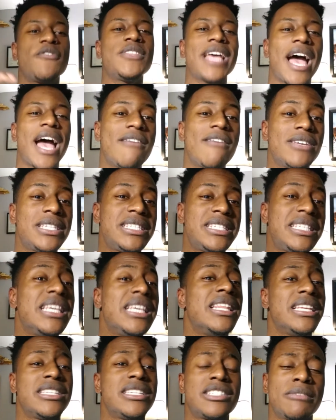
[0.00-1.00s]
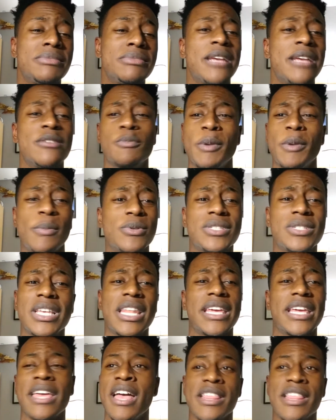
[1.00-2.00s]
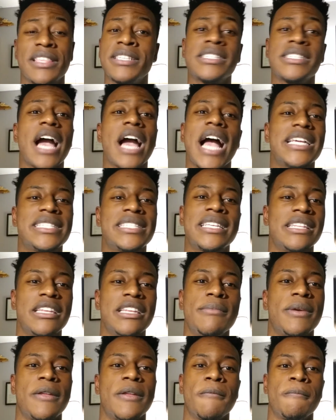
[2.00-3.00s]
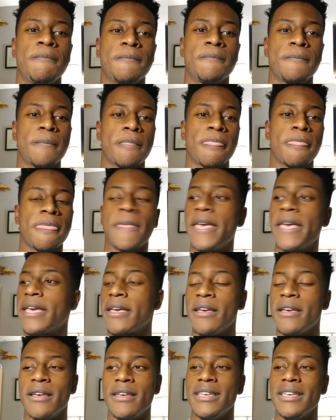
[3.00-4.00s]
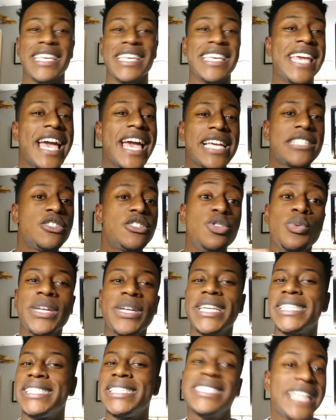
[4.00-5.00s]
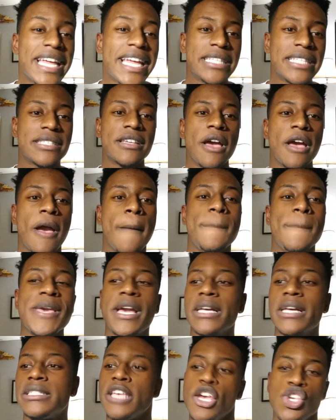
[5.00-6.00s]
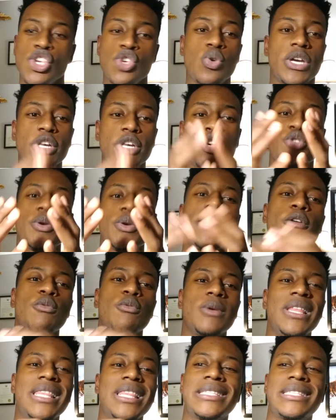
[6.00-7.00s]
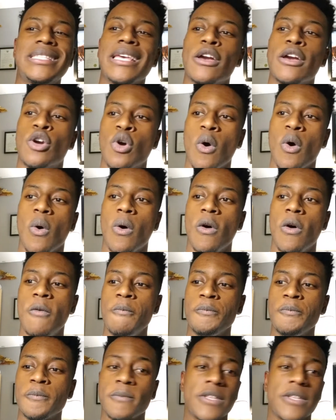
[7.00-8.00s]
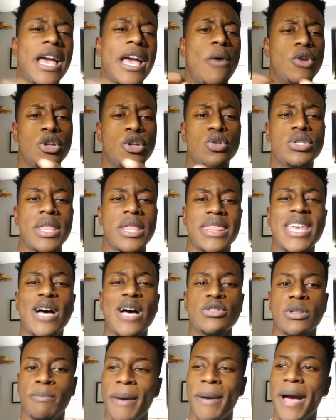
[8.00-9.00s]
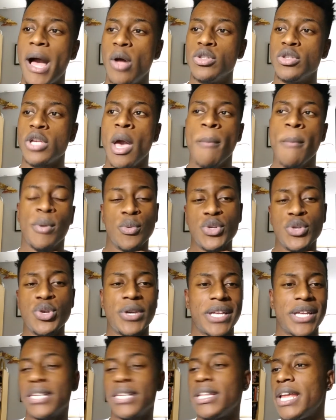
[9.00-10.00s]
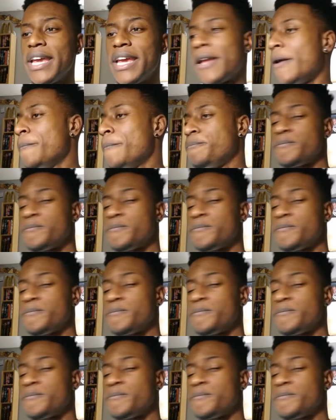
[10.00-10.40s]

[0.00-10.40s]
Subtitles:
to have a ceiling. Sometimes people say, like, the sky's the limit. Like, yes, to an extent, because you can create a realistic goal. Yeah, I want to lose 1,000 pounds, but when you get to like